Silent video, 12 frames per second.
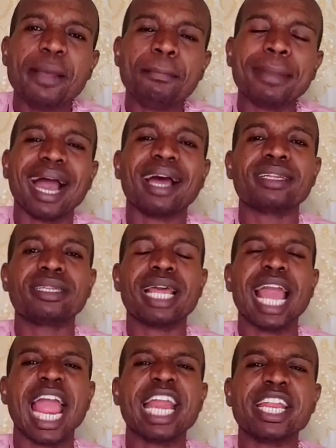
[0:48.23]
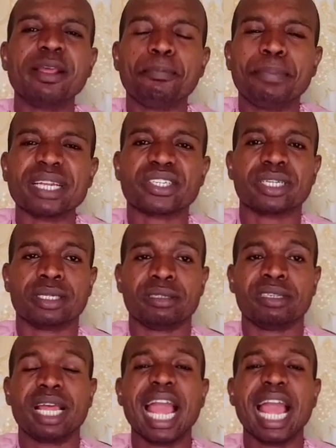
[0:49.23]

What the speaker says: man, any person,